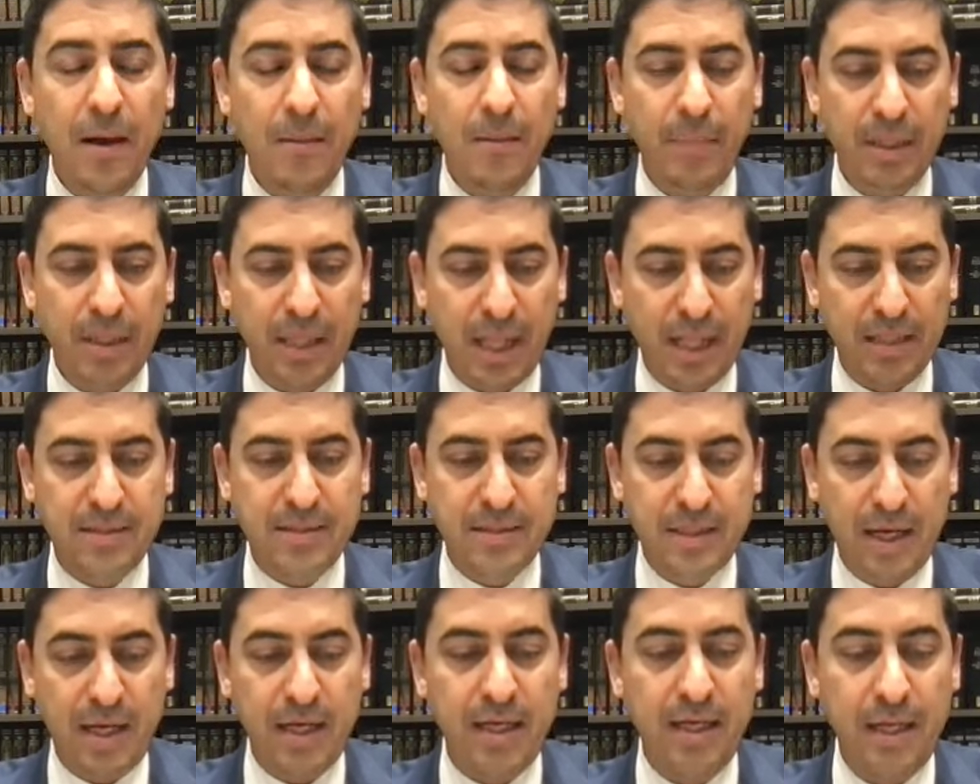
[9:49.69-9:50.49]
But let's
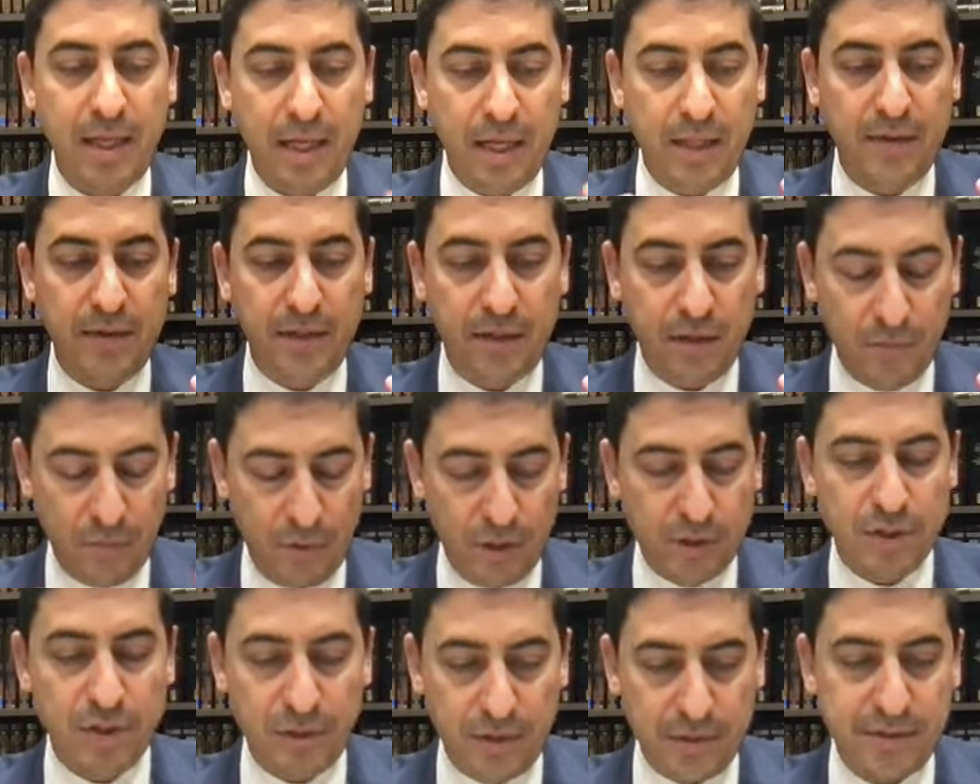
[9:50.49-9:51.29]
say in the
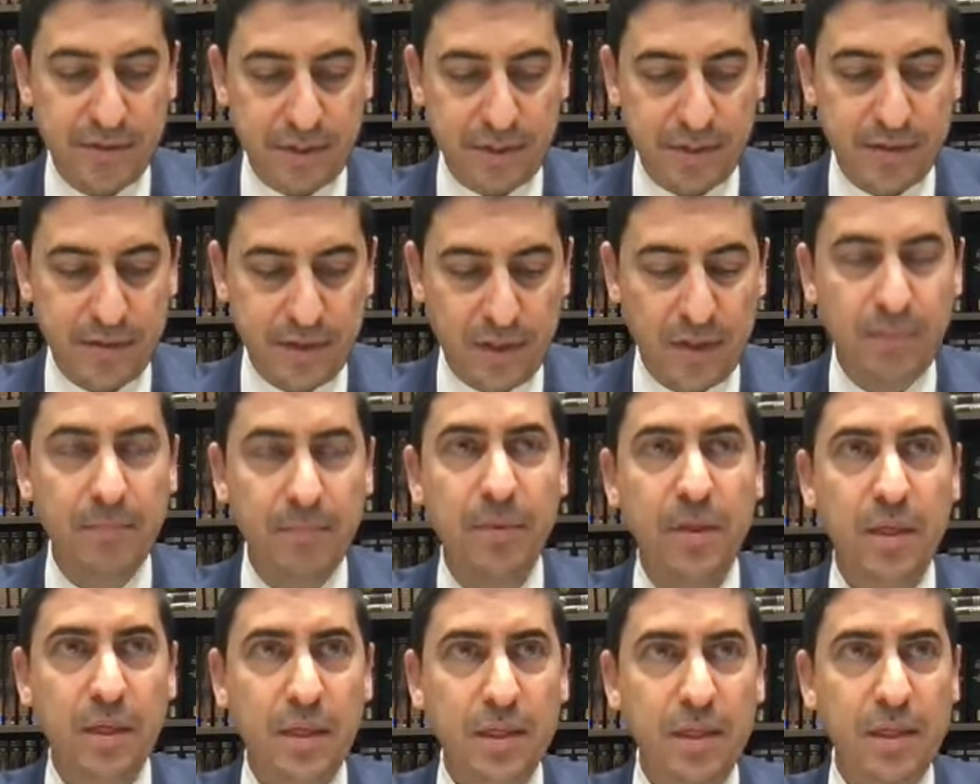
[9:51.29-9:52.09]
original
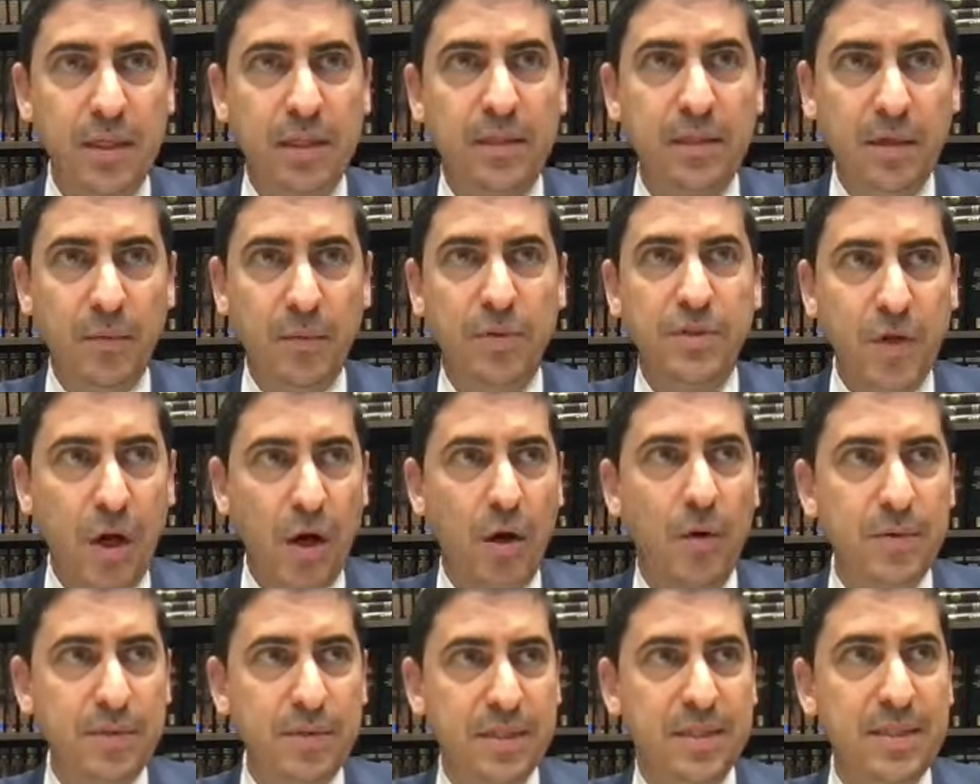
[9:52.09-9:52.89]
system, nida was
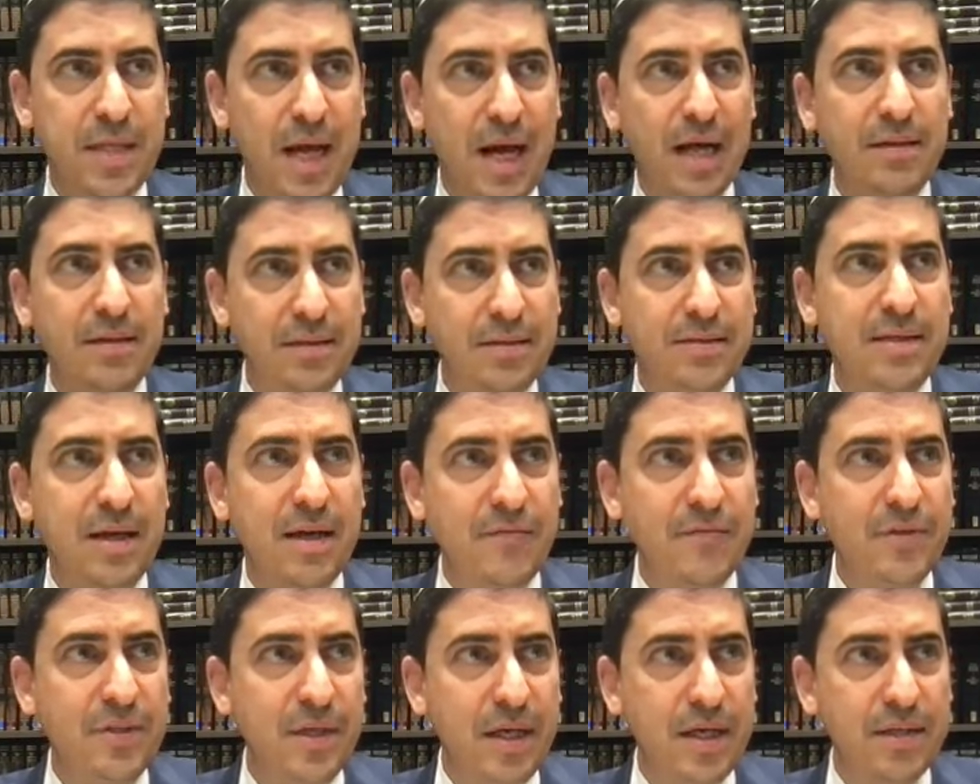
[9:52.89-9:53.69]
always exactly
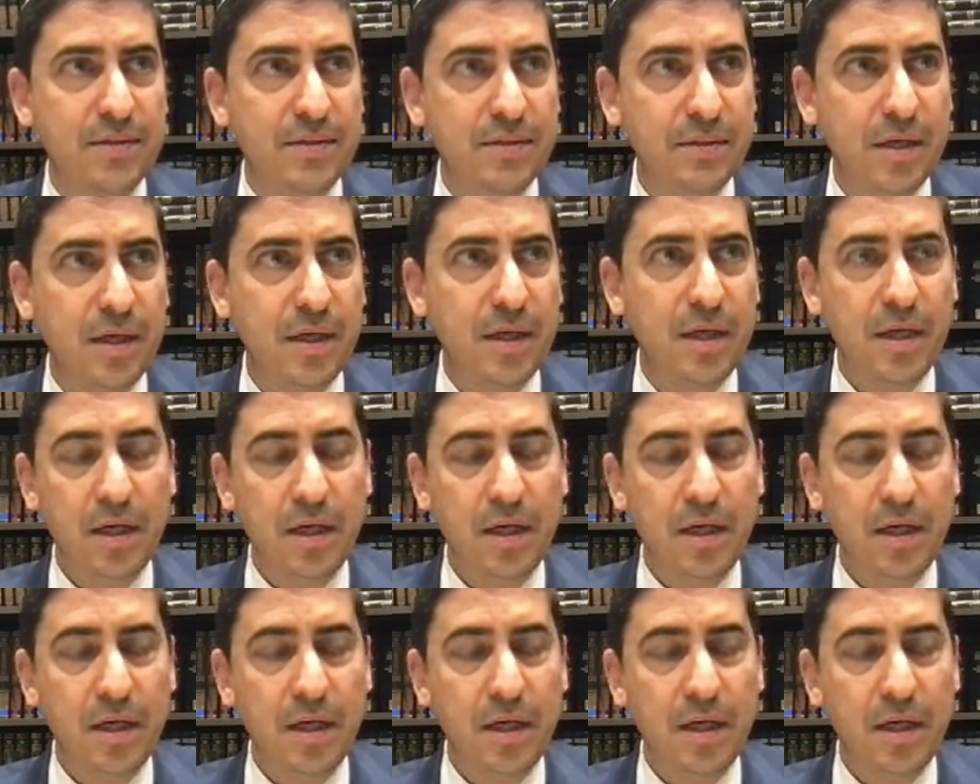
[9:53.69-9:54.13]
seven days.